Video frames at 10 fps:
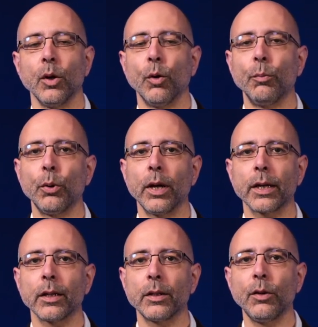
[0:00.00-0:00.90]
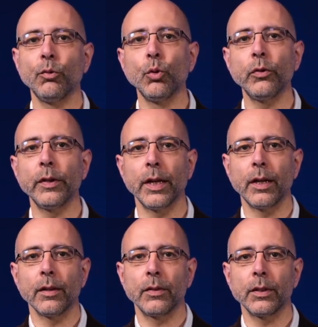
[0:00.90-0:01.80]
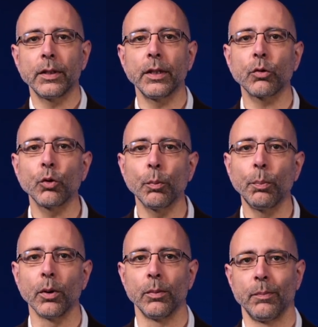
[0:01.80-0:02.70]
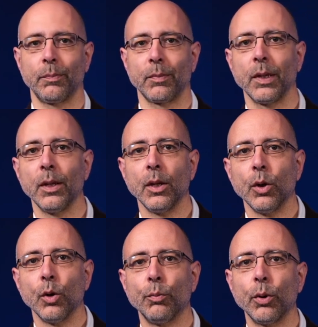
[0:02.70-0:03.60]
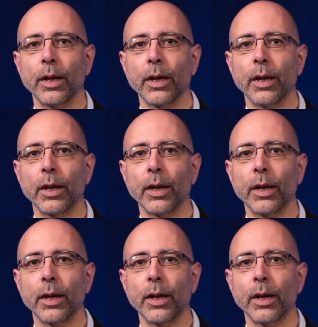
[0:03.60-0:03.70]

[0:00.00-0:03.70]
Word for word: You can observe it from above, which highlights the layout.